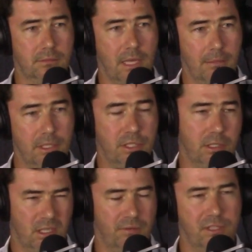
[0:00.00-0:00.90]
that mission,
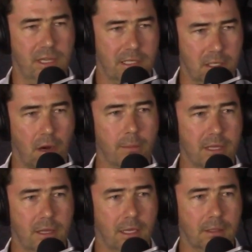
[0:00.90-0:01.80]
and obviously that's an army
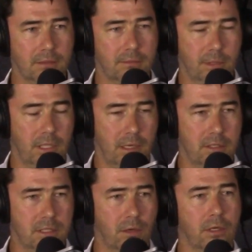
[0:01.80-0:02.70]
thing, but you know
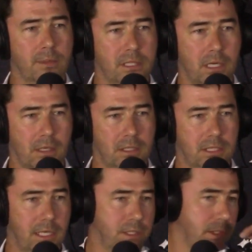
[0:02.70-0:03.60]
it's not going to be done in
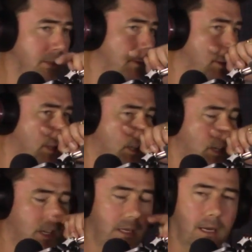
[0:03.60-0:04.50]
isolation.
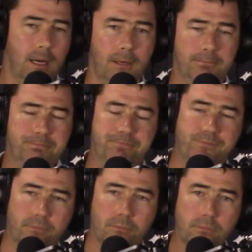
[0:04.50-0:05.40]
Um,
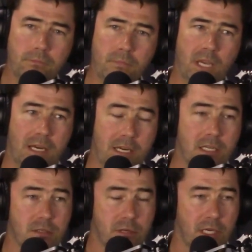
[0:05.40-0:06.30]
an
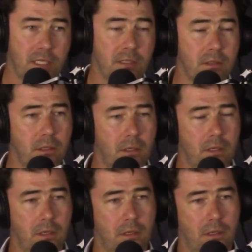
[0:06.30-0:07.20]
industry
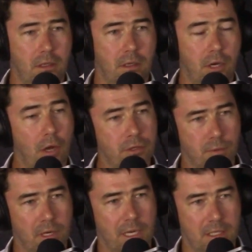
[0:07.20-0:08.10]
knows
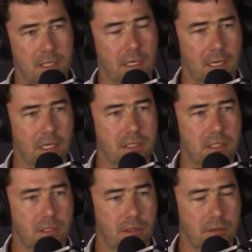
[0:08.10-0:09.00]
what it is that it needs
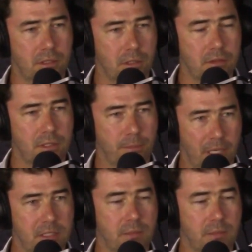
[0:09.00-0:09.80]
to do to best